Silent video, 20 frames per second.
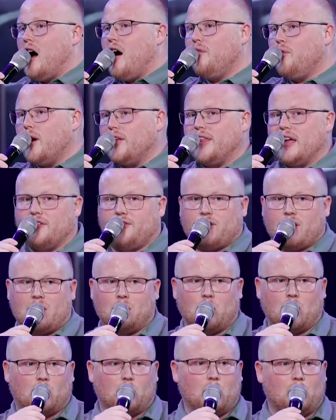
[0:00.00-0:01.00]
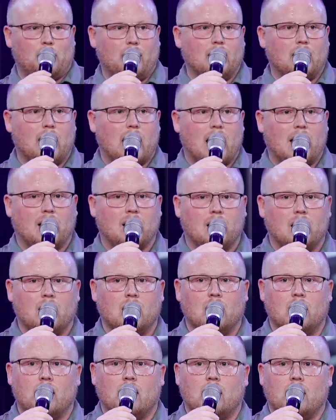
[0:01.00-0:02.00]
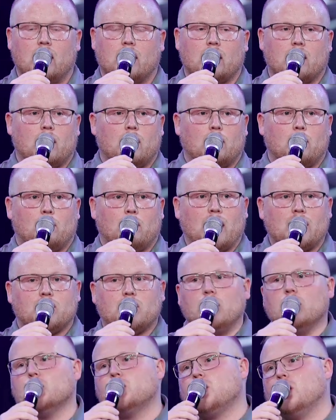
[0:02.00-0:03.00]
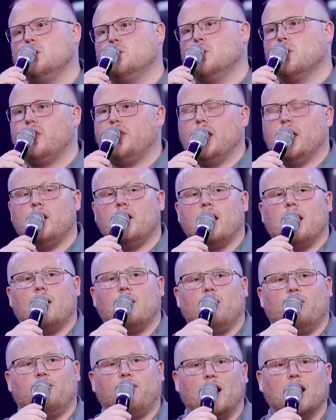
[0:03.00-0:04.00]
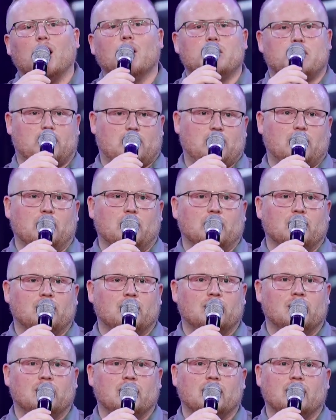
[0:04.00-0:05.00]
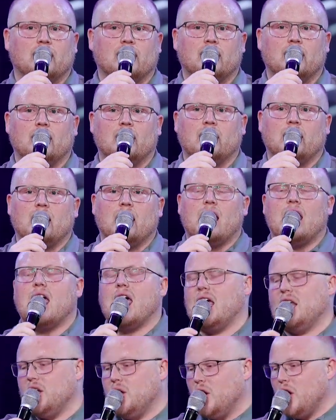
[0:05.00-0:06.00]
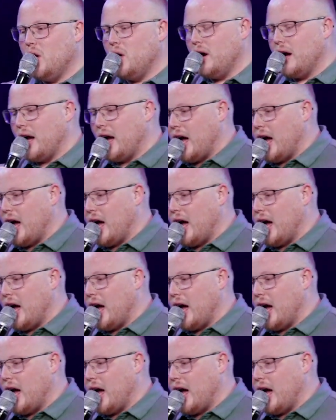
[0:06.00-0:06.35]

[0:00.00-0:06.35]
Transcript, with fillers: of what that framework will be like, my children will then follow suit. And, you know,